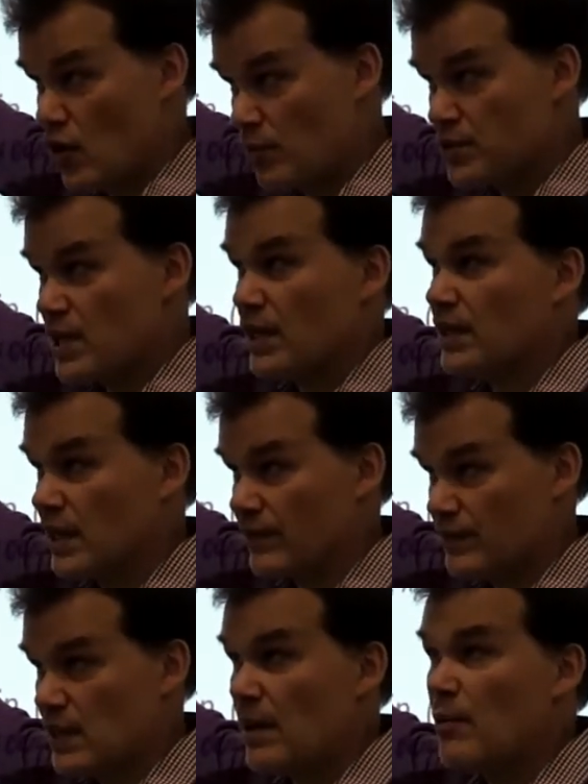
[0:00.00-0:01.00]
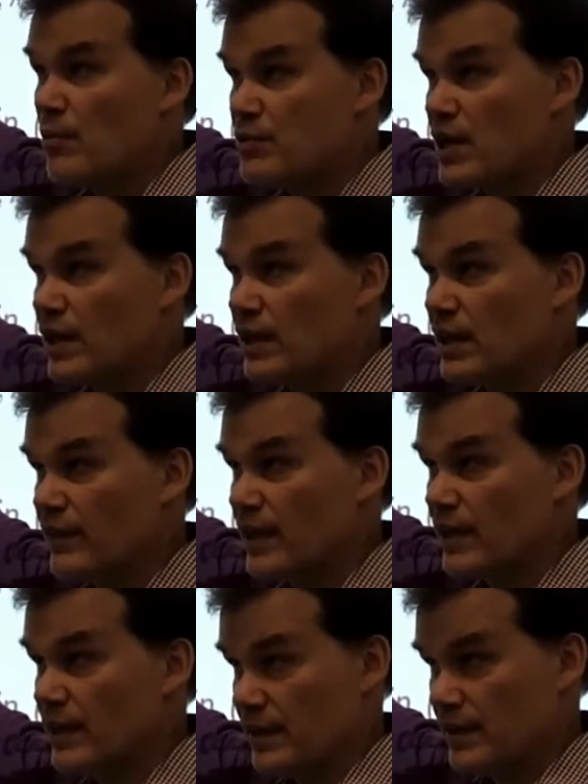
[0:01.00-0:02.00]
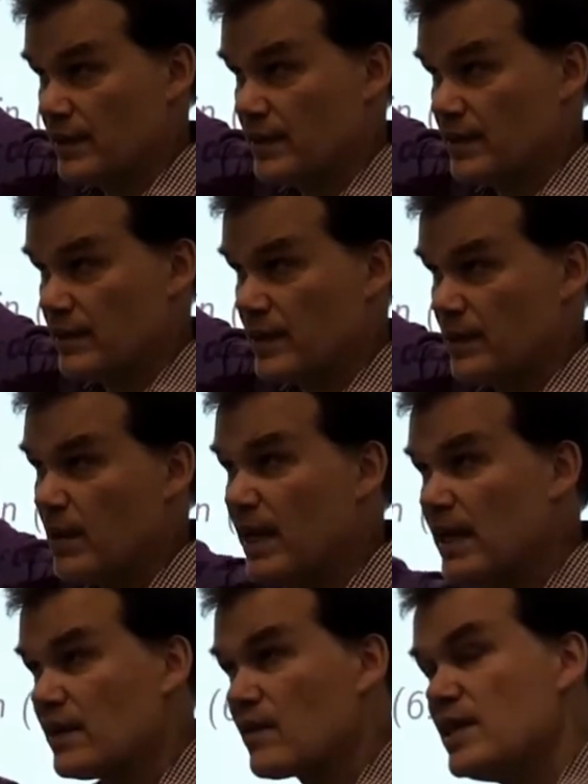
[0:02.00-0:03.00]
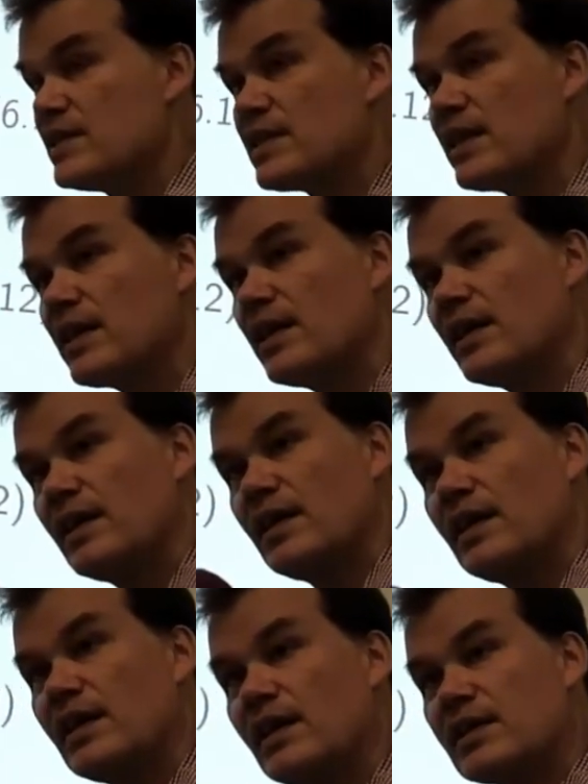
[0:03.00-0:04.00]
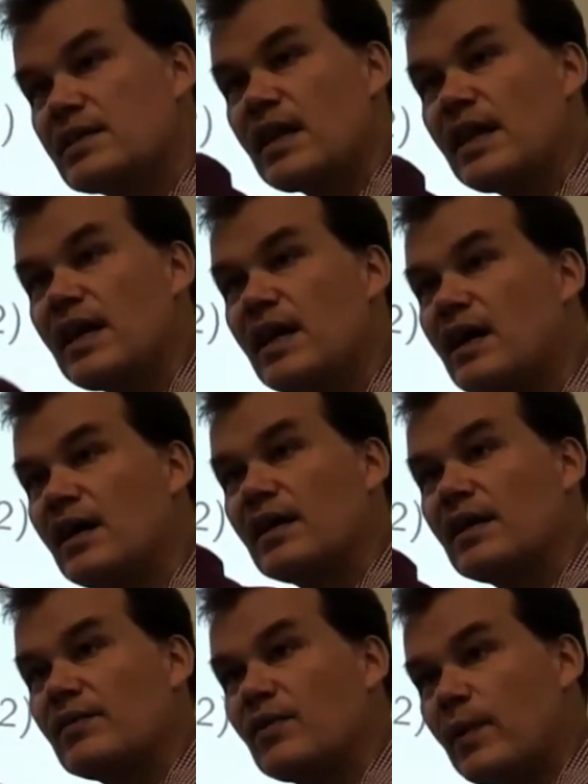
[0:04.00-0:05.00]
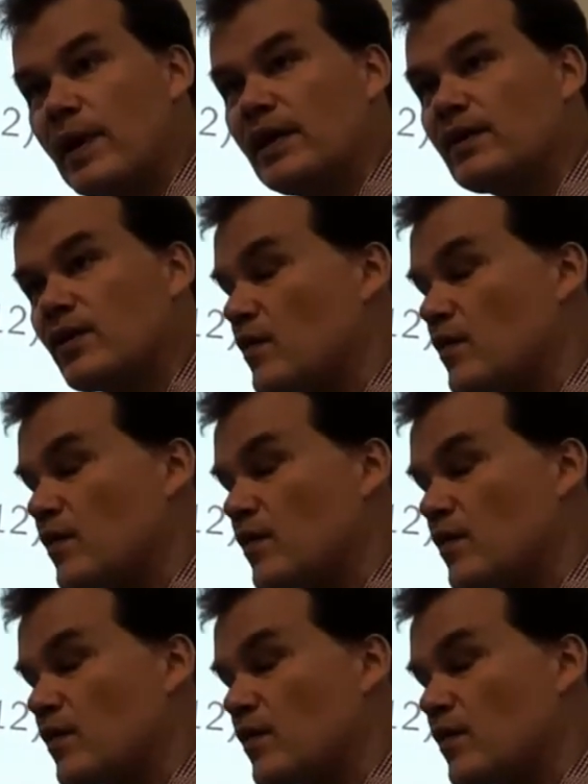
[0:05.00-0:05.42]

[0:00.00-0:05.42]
objective, some objective here, right? By increasing this linear, the weight